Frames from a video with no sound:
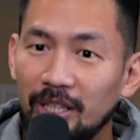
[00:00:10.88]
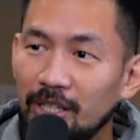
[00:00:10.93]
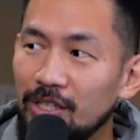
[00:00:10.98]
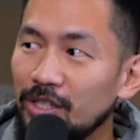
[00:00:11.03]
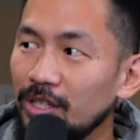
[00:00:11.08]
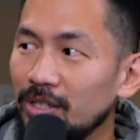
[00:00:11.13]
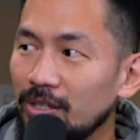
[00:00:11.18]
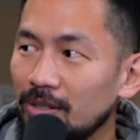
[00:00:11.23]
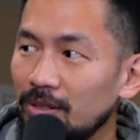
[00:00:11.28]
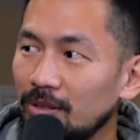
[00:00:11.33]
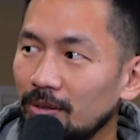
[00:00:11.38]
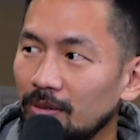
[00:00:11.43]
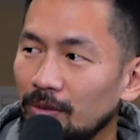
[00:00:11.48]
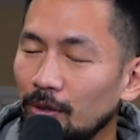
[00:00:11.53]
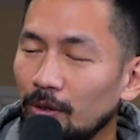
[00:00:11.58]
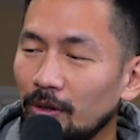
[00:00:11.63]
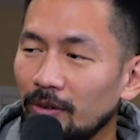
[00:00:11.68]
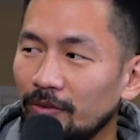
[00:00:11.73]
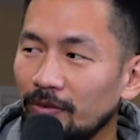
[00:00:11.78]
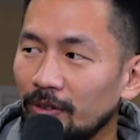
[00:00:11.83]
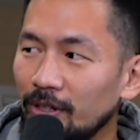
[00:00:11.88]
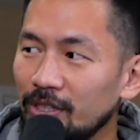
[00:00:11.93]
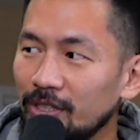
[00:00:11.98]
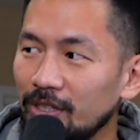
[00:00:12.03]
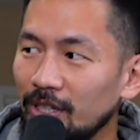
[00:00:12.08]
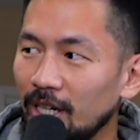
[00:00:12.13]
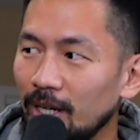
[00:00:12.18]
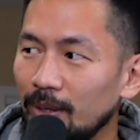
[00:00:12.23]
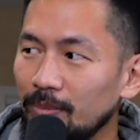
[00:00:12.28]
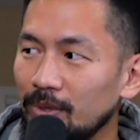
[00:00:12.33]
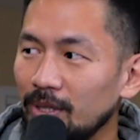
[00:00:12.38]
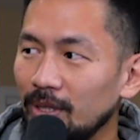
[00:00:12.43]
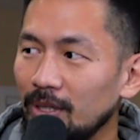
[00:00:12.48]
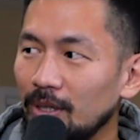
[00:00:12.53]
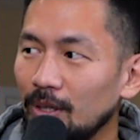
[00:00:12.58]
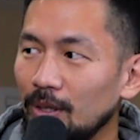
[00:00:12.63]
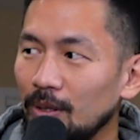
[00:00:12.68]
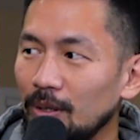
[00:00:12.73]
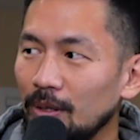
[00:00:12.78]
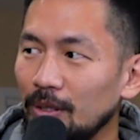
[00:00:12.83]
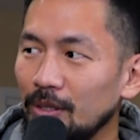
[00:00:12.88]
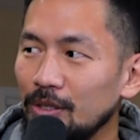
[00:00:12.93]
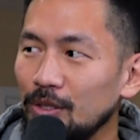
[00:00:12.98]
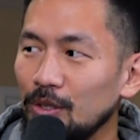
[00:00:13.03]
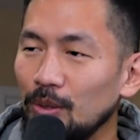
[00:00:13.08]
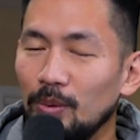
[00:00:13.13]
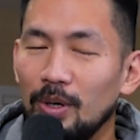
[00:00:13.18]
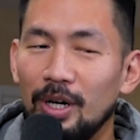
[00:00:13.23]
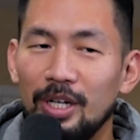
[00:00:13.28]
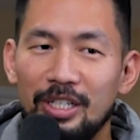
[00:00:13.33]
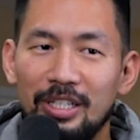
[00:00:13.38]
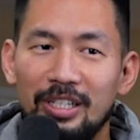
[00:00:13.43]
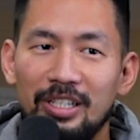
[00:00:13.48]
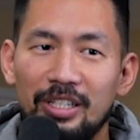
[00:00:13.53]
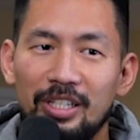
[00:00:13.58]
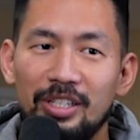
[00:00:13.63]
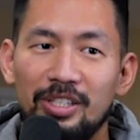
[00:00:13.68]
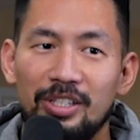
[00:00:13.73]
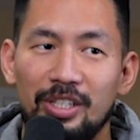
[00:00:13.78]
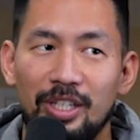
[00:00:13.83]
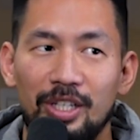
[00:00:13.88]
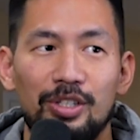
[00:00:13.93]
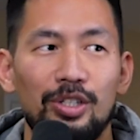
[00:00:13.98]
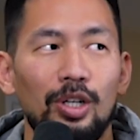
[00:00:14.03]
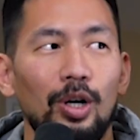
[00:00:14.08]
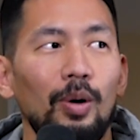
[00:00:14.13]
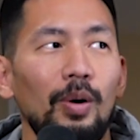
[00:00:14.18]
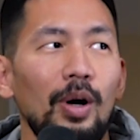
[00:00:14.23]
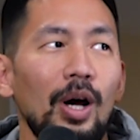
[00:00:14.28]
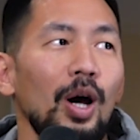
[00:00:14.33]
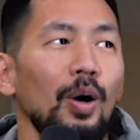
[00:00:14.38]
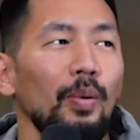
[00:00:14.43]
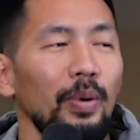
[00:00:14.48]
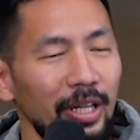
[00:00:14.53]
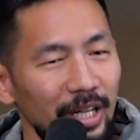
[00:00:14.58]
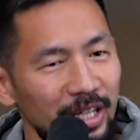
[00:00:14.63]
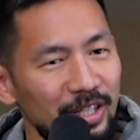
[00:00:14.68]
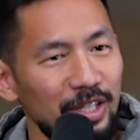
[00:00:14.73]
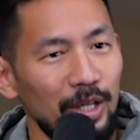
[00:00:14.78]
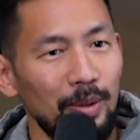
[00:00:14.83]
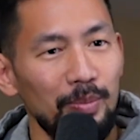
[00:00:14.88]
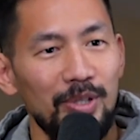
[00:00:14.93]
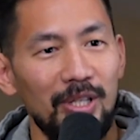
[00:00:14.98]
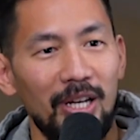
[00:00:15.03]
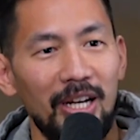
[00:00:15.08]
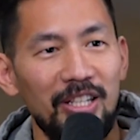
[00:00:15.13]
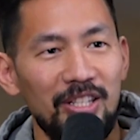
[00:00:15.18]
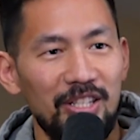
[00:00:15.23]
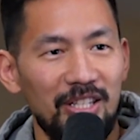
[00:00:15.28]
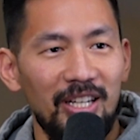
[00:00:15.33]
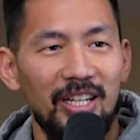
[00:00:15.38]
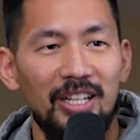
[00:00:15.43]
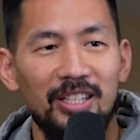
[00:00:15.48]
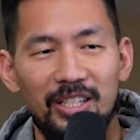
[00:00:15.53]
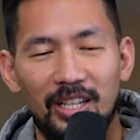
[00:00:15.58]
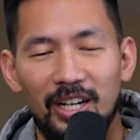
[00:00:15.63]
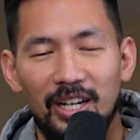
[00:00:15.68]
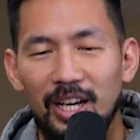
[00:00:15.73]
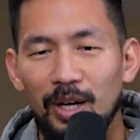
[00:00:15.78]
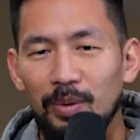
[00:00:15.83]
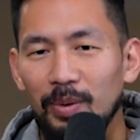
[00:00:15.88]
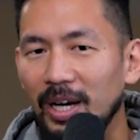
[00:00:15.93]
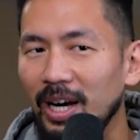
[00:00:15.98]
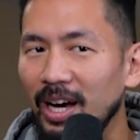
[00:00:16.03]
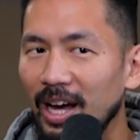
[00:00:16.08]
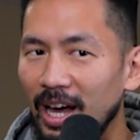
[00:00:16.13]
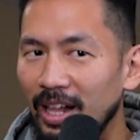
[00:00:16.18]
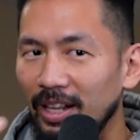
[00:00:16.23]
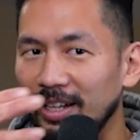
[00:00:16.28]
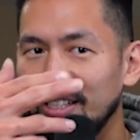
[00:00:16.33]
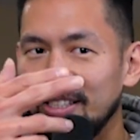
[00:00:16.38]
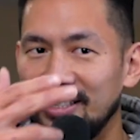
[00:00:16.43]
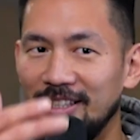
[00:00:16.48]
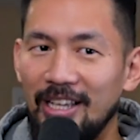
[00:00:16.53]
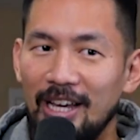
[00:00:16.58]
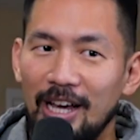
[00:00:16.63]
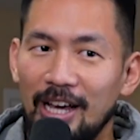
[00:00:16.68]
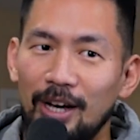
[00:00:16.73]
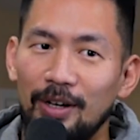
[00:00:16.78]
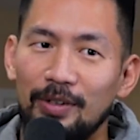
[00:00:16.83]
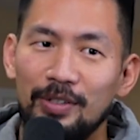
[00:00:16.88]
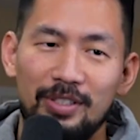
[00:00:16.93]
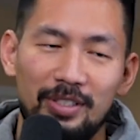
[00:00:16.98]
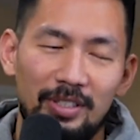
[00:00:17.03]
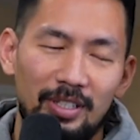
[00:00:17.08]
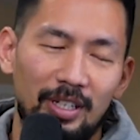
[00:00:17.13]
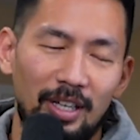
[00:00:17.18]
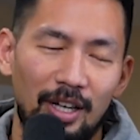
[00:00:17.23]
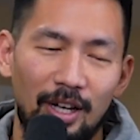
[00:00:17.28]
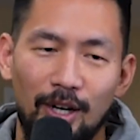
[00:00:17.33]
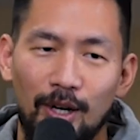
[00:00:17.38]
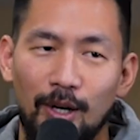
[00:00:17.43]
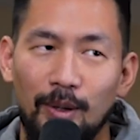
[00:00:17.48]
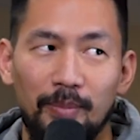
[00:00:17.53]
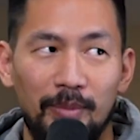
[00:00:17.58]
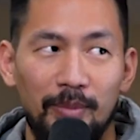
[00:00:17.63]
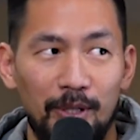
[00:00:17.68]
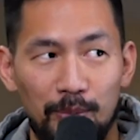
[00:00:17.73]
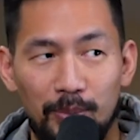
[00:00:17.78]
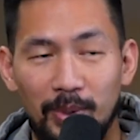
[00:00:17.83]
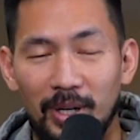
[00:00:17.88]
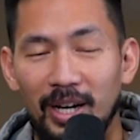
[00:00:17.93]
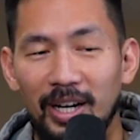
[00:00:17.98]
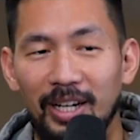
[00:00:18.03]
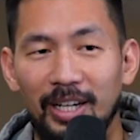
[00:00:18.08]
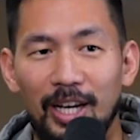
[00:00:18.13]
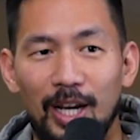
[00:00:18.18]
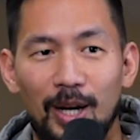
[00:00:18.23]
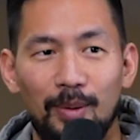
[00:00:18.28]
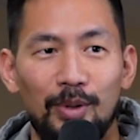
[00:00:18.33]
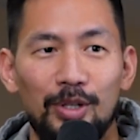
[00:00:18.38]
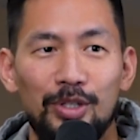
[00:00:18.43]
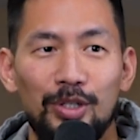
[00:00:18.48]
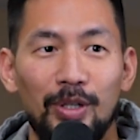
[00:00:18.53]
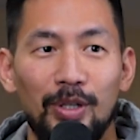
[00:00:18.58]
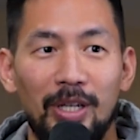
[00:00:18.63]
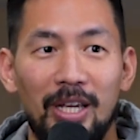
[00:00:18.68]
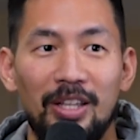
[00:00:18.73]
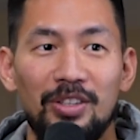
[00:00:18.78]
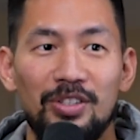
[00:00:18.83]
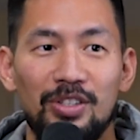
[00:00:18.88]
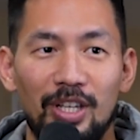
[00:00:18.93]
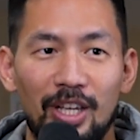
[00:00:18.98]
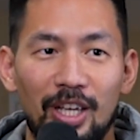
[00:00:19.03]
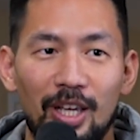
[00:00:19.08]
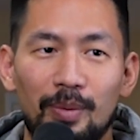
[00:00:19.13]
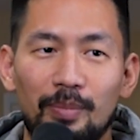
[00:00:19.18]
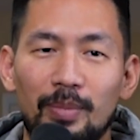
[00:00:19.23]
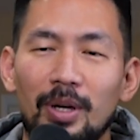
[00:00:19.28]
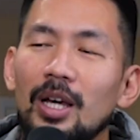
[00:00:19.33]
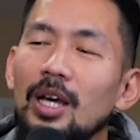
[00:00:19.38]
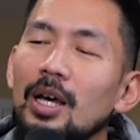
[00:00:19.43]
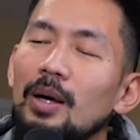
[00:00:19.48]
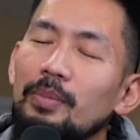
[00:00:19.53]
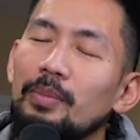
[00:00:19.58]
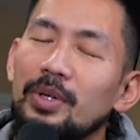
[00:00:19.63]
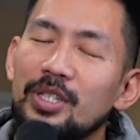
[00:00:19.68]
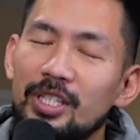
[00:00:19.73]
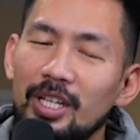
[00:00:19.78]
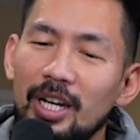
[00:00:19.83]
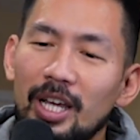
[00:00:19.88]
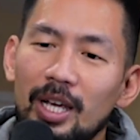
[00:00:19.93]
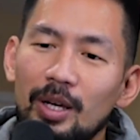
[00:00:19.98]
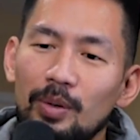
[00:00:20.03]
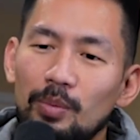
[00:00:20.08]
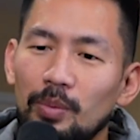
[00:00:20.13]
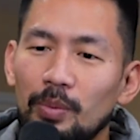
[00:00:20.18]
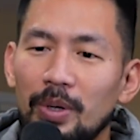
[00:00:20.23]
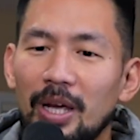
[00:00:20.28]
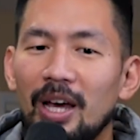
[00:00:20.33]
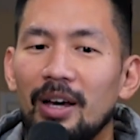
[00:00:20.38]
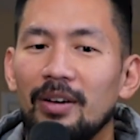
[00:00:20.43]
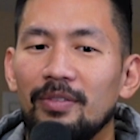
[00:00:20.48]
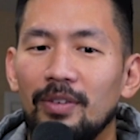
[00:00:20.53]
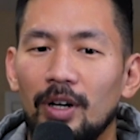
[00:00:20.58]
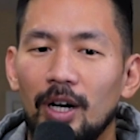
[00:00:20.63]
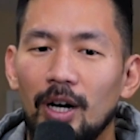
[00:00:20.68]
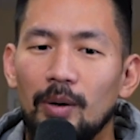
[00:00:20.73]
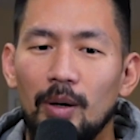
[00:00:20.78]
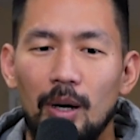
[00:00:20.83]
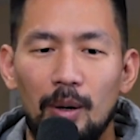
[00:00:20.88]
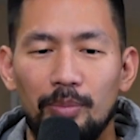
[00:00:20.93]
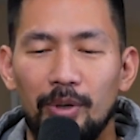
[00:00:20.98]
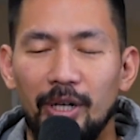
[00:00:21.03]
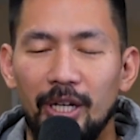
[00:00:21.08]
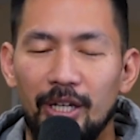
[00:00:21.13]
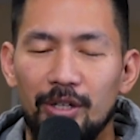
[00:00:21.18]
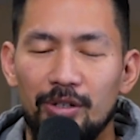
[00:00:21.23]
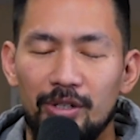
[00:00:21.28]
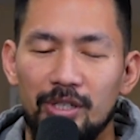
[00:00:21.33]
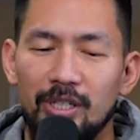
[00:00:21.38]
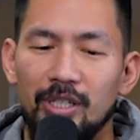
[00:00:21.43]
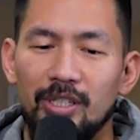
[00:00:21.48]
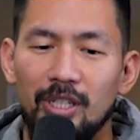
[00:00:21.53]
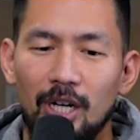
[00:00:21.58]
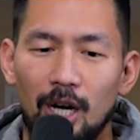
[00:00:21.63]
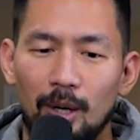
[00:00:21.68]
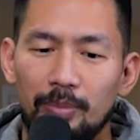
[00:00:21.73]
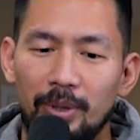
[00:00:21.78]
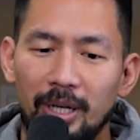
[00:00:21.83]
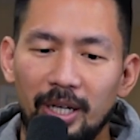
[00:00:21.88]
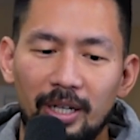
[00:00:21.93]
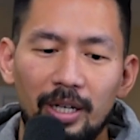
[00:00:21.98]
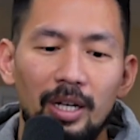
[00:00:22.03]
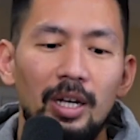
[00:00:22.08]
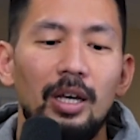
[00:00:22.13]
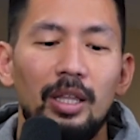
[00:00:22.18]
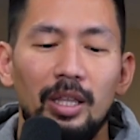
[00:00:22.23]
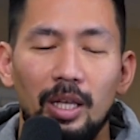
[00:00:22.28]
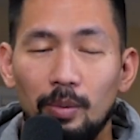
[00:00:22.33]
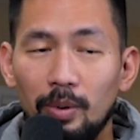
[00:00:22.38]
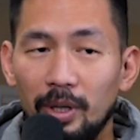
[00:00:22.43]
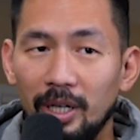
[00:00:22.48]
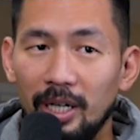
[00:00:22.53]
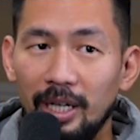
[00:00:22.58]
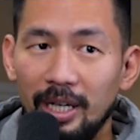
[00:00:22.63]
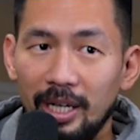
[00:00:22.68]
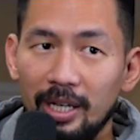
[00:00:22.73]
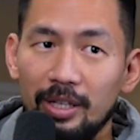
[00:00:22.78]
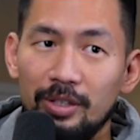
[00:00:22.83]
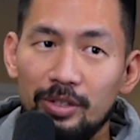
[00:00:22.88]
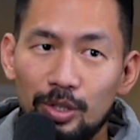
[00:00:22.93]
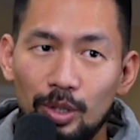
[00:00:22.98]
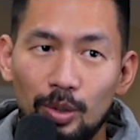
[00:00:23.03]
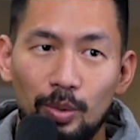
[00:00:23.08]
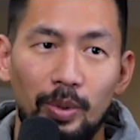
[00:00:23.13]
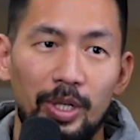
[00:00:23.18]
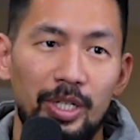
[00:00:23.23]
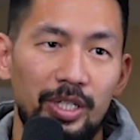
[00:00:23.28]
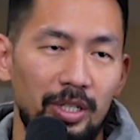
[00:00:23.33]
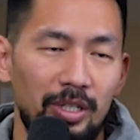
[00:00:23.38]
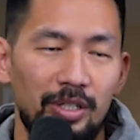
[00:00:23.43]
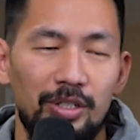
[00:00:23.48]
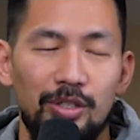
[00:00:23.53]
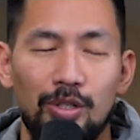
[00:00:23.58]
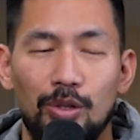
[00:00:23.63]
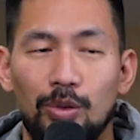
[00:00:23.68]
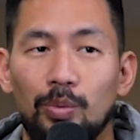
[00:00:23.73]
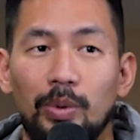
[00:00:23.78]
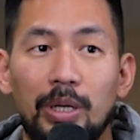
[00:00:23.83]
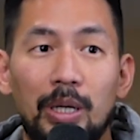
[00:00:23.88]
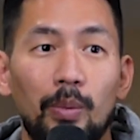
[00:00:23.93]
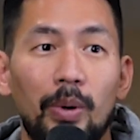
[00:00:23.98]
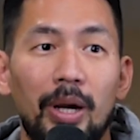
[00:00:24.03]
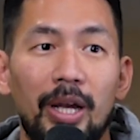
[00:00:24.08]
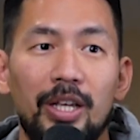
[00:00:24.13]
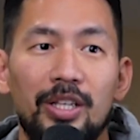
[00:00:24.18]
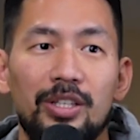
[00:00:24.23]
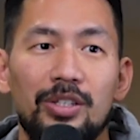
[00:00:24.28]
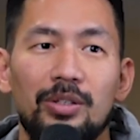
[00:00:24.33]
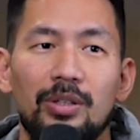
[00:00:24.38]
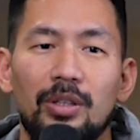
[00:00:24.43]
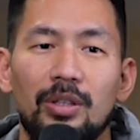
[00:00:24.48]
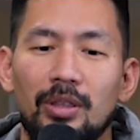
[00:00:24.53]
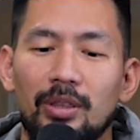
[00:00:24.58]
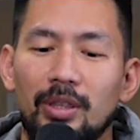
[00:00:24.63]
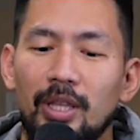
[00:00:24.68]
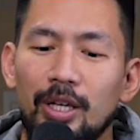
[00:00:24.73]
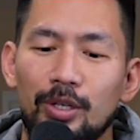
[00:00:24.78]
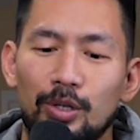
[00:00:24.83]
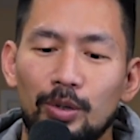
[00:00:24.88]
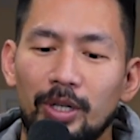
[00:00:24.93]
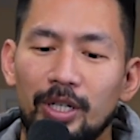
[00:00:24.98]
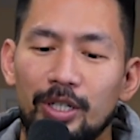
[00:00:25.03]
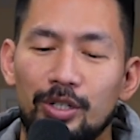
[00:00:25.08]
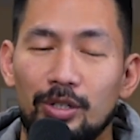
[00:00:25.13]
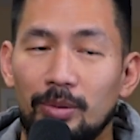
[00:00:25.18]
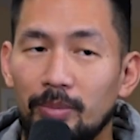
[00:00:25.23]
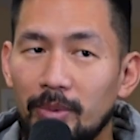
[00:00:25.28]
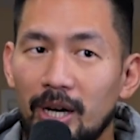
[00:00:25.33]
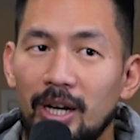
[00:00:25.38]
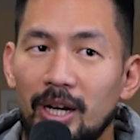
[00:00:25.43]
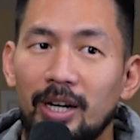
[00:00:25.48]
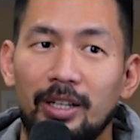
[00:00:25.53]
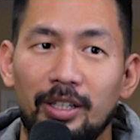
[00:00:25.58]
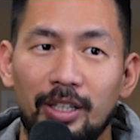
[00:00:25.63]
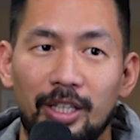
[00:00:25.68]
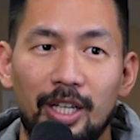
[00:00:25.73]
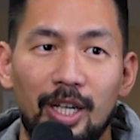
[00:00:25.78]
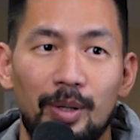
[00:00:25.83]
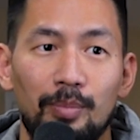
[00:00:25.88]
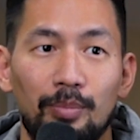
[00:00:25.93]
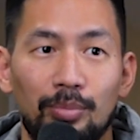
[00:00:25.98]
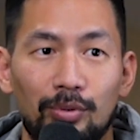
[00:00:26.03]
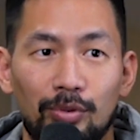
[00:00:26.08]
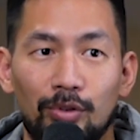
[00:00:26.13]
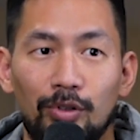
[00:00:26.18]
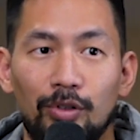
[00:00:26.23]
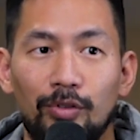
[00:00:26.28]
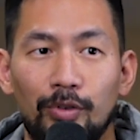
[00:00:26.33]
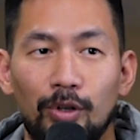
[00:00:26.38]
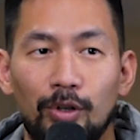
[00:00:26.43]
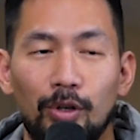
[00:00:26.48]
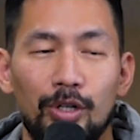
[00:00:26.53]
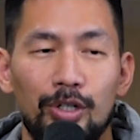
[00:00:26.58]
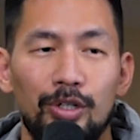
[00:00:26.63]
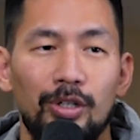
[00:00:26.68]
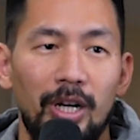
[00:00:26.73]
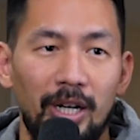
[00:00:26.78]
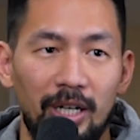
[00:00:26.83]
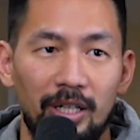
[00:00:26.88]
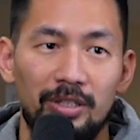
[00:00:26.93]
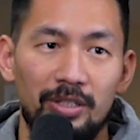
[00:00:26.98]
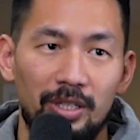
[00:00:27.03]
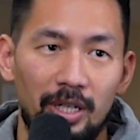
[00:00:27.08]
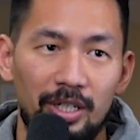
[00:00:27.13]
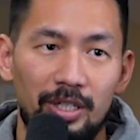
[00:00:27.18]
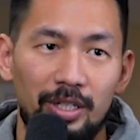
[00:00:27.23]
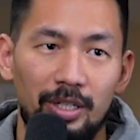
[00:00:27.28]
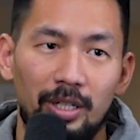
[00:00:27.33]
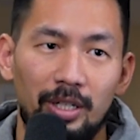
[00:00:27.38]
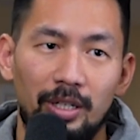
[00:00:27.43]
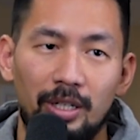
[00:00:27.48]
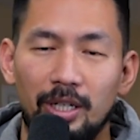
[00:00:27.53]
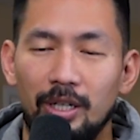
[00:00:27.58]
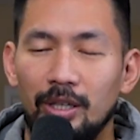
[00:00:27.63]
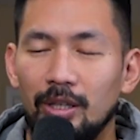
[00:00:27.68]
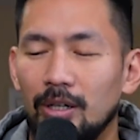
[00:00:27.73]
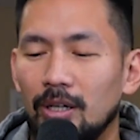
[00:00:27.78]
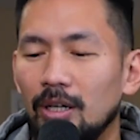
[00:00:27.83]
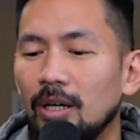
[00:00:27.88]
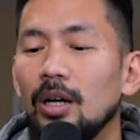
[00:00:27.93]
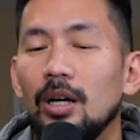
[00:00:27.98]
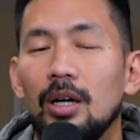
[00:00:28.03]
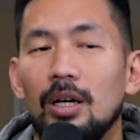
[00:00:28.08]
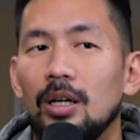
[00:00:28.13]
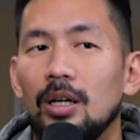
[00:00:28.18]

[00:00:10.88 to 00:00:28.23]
this is your first time to Washington, DC. So we did some sightseeing today. We got Alex in the house. He's behind camera, so you can't see him. But today we have a pretty interesting topic that we're going to get into, which is 3 ways that you can dramatically improve your training session, either